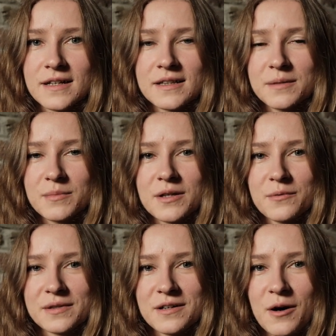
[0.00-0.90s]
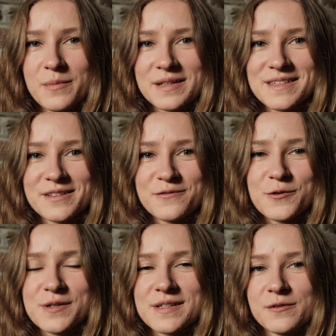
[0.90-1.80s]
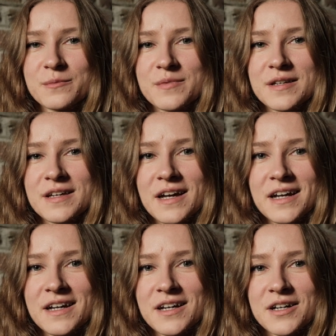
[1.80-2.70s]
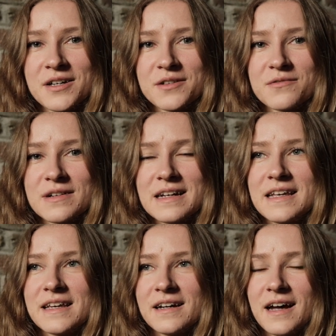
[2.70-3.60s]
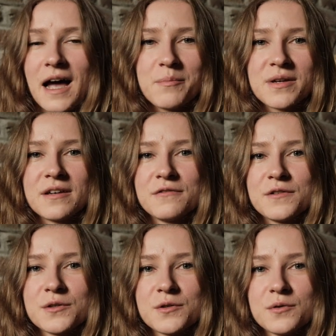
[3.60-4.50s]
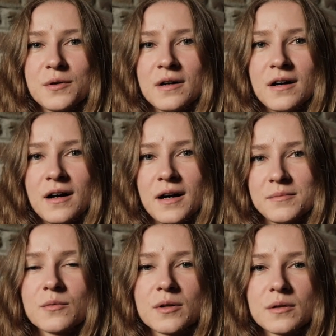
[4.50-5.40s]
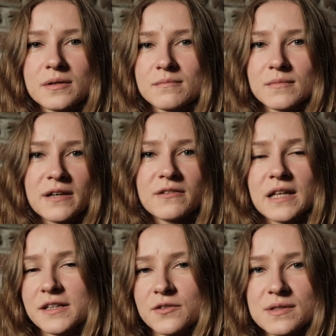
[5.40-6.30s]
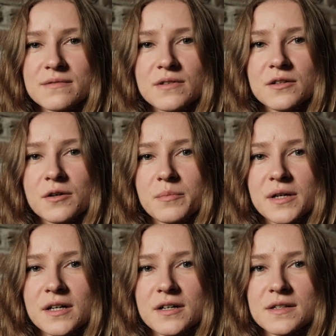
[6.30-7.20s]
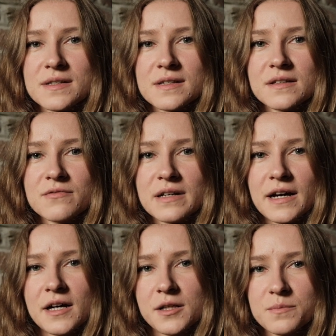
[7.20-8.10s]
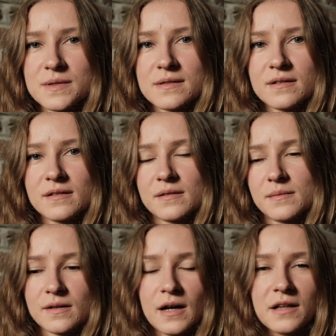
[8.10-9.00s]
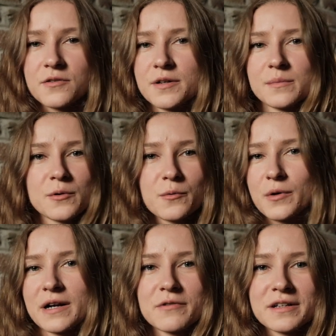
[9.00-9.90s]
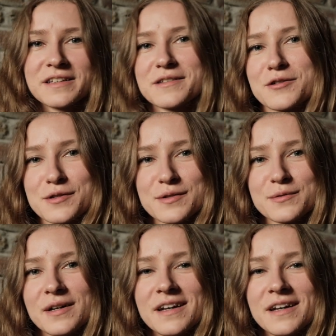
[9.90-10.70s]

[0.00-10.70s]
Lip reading: Let me know in the comments, and of course I will be really happy if you will give a like to this video, because it really helps the algorithm or whatever it is, just to